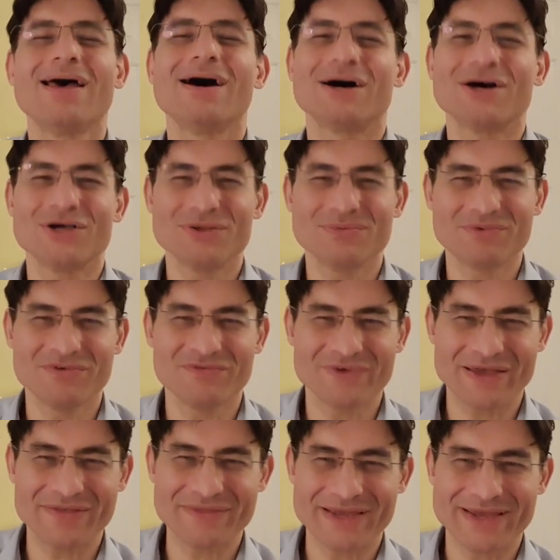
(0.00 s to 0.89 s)
I hope you
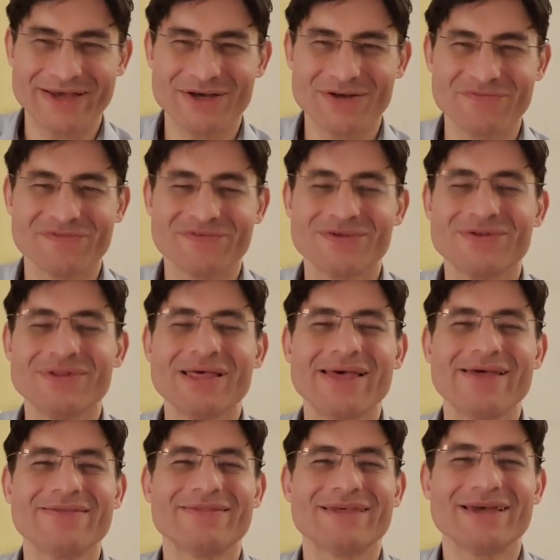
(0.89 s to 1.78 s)
found that helpful.
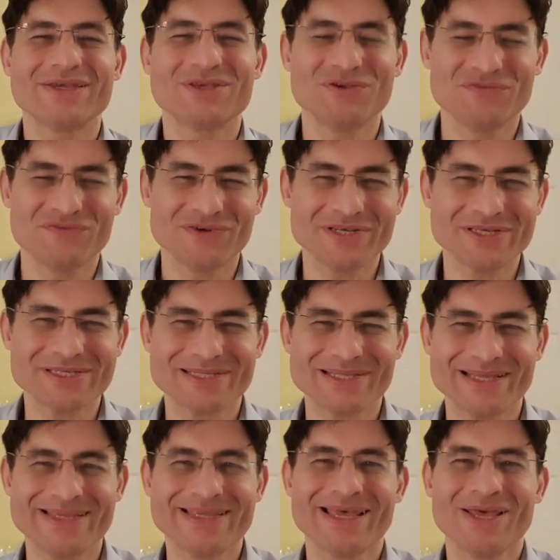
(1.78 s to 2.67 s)
Thank you for
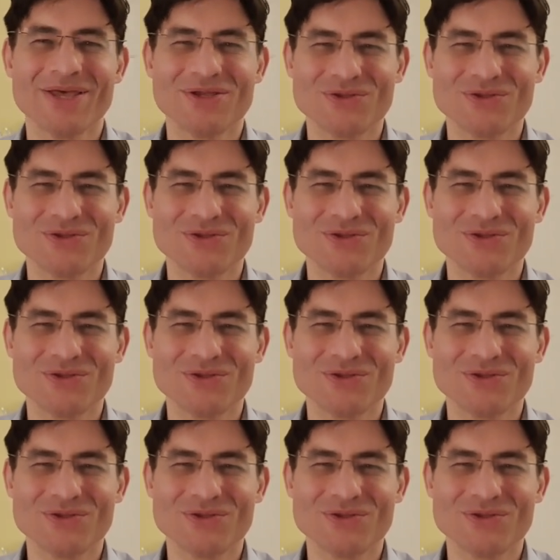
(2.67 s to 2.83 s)
listening.